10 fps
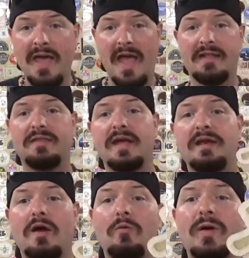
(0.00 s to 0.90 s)
and
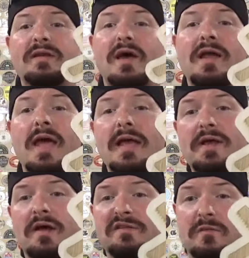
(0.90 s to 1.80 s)
then we done a
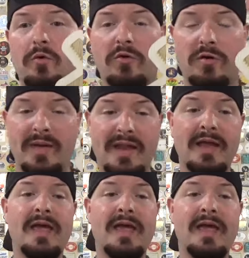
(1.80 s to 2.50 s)
custom ornament